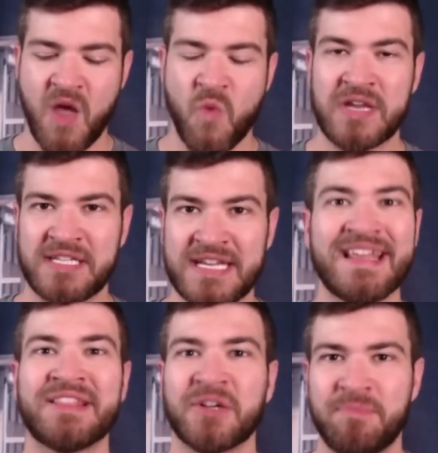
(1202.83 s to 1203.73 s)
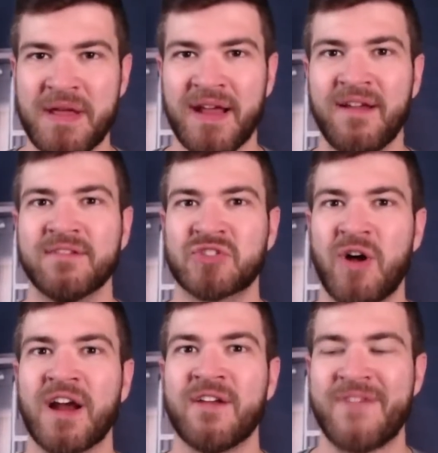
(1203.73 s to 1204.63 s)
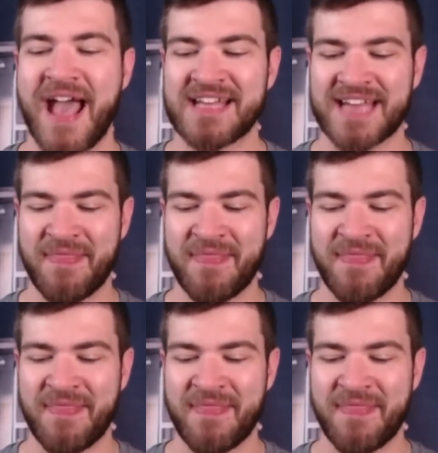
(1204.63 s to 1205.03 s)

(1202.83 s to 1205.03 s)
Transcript: we see that they're big, strong, and fast,